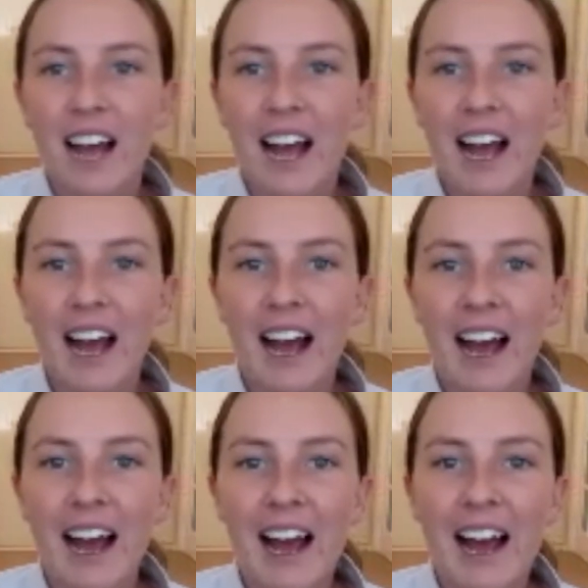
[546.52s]

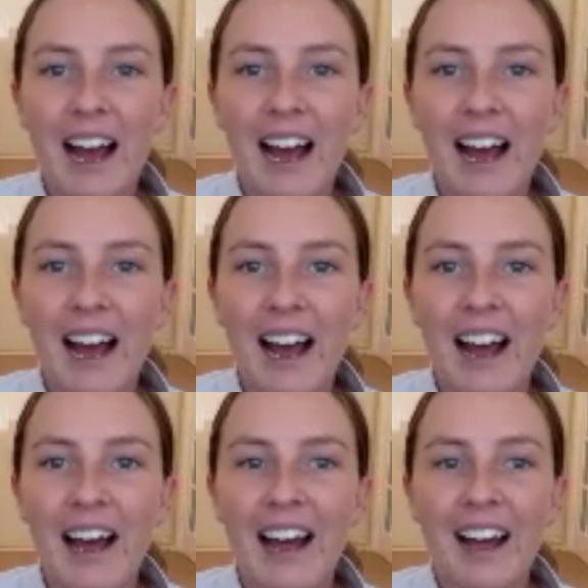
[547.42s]

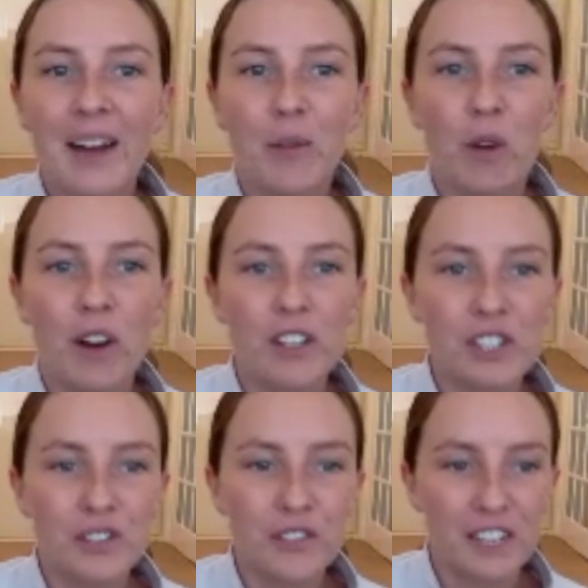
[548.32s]
And once
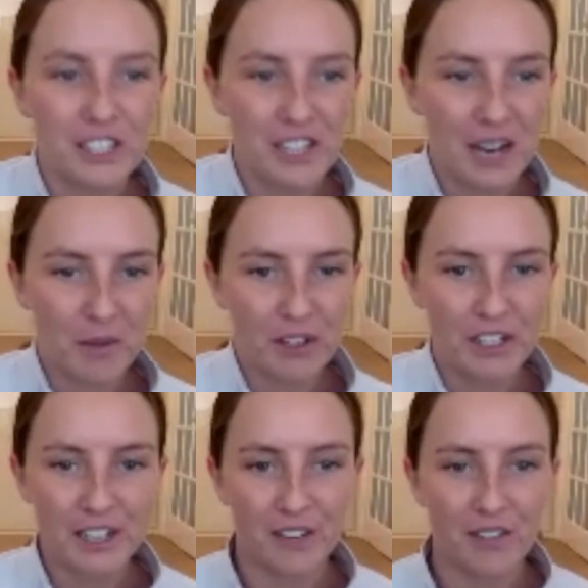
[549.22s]
you've finished that one,
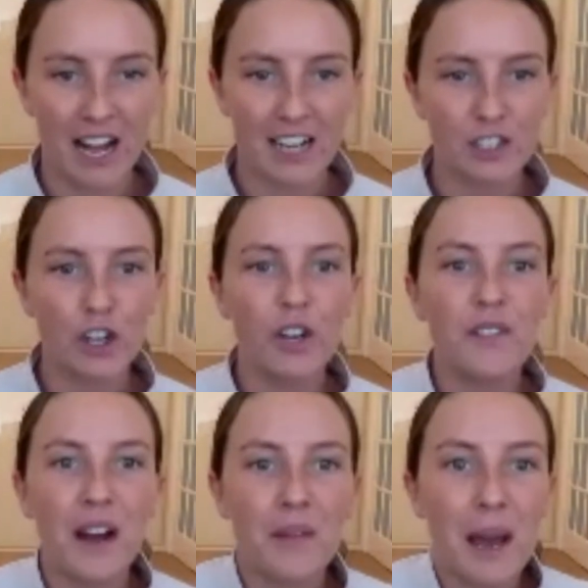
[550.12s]
you can relax. Who
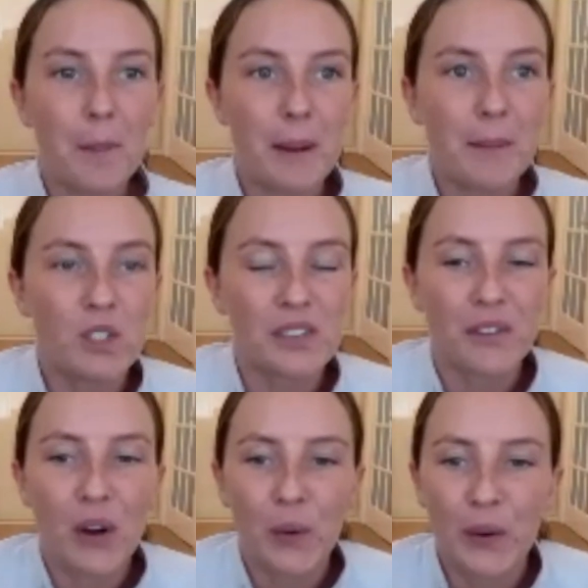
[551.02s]
found that a bit more
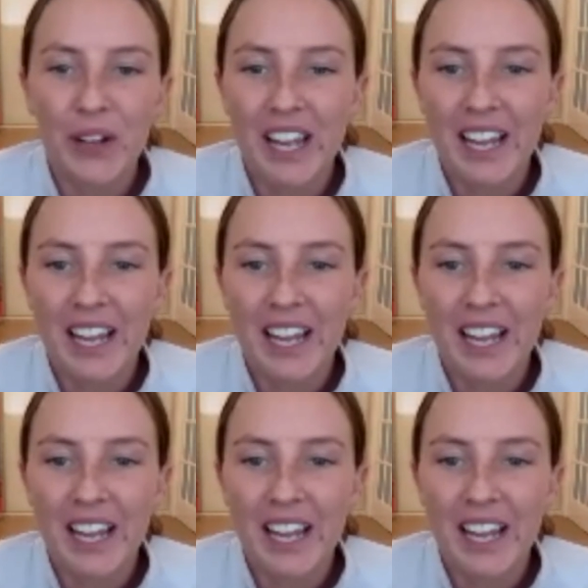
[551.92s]
difficult?